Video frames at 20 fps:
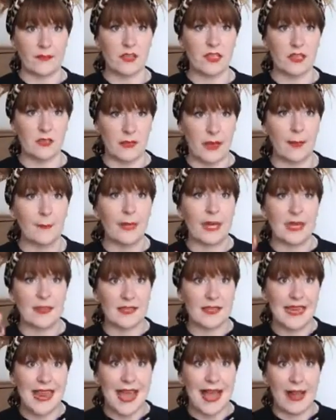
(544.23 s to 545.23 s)
have to do that
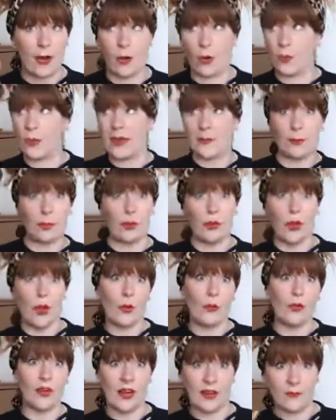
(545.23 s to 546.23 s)
because now people
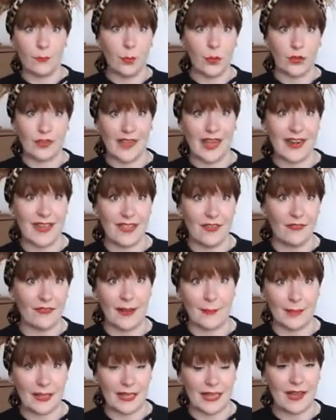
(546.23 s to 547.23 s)
know that I've put that in the
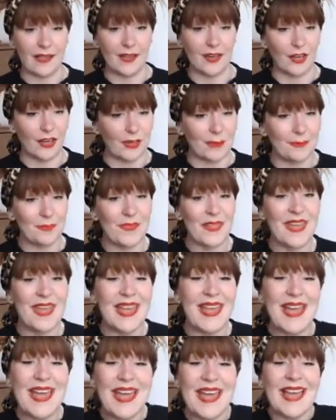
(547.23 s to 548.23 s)
family calendar.
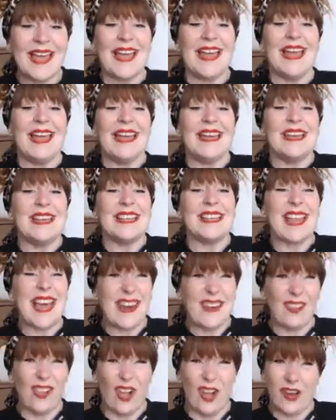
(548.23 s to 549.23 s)

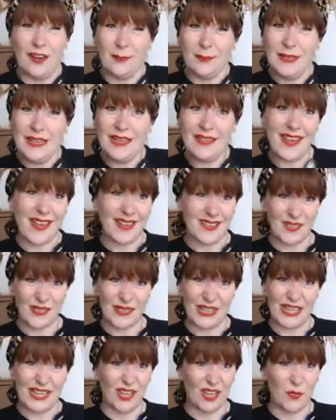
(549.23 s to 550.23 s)
Set an alarm. That's a
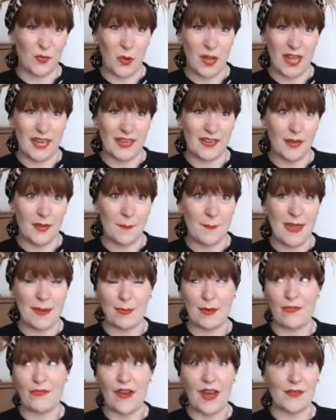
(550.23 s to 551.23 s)
really good one.
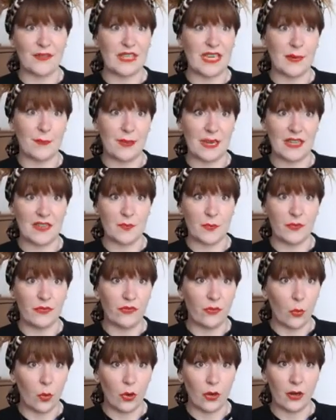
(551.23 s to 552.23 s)
Maybe 5-10 minutes
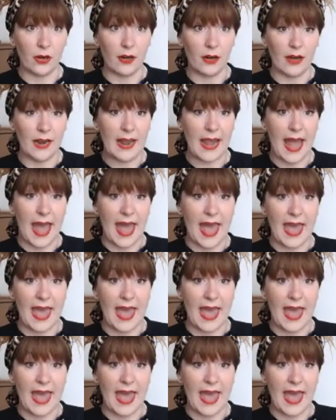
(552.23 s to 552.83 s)
before.